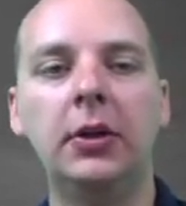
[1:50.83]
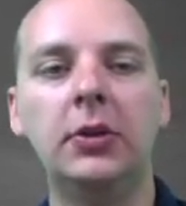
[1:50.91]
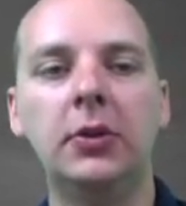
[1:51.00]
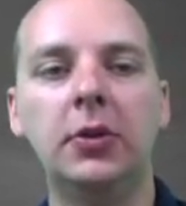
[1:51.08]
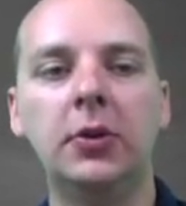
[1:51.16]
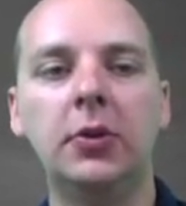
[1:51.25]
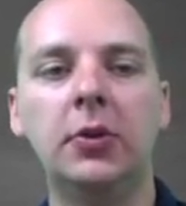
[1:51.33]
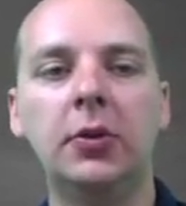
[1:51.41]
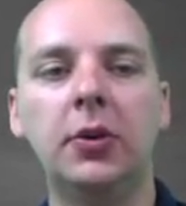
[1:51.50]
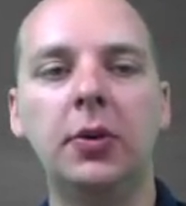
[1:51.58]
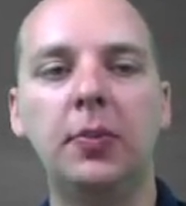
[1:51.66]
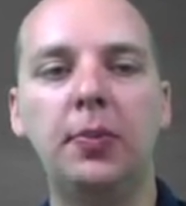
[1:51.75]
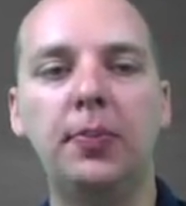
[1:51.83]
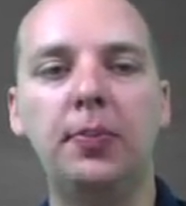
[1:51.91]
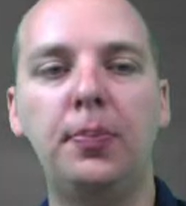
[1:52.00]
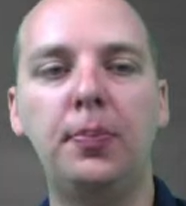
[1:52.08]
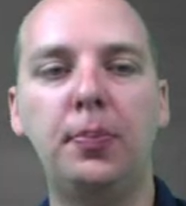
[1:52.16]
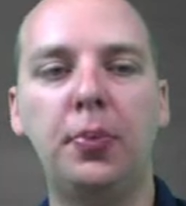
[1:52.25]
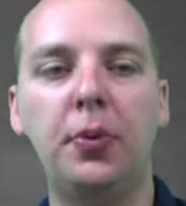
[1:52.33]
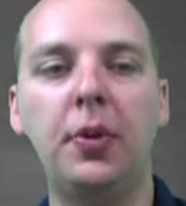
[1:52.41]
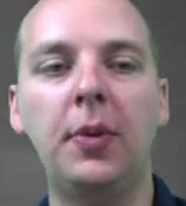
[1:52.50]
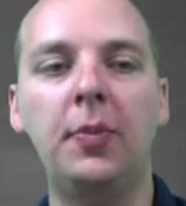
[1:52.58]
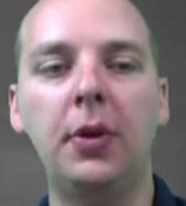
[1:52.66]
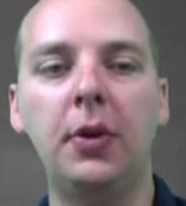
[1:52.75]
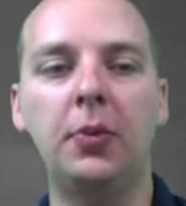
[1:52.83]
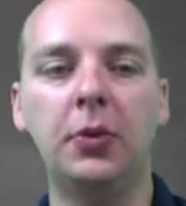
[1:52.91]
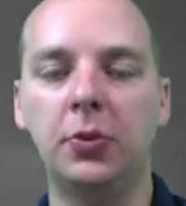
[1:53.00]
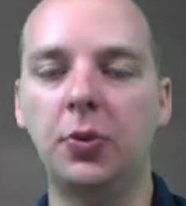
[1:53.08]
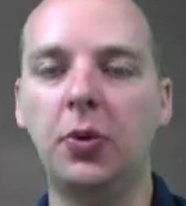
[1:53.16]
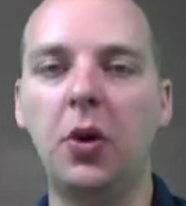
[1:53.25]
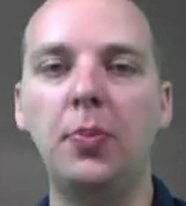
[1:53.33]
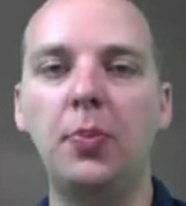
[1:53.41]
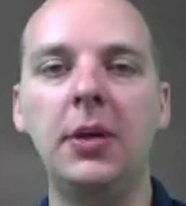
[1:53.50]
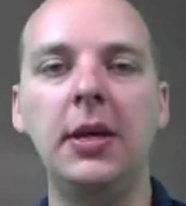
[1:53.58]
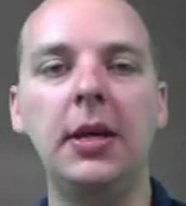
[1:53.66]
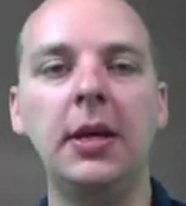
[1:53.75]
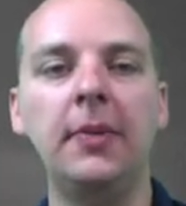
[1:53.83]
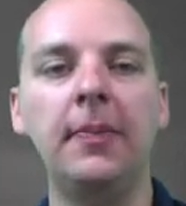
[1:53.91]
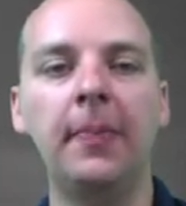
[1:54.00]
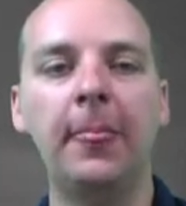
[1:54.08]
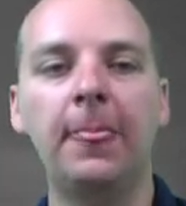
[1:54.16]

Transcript: So the perimeter, which we'll call P,